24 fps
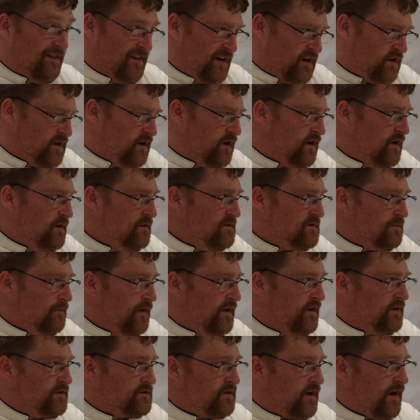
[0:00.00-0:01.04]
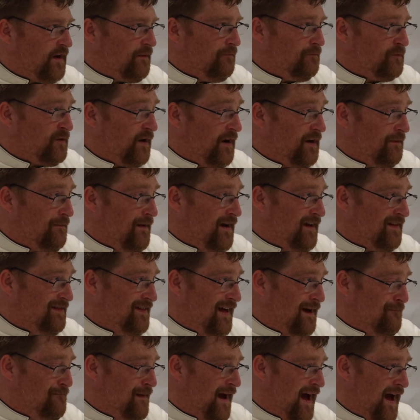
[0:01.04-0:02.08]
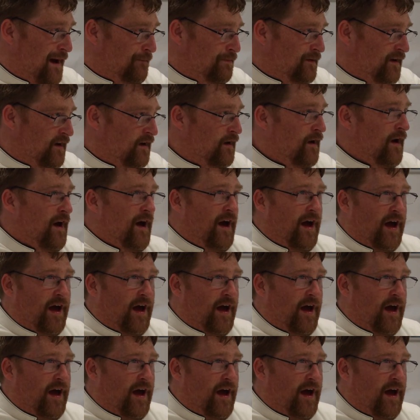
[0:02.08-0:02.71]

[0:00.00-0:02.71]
and they're going to use me to try, try to make them happy,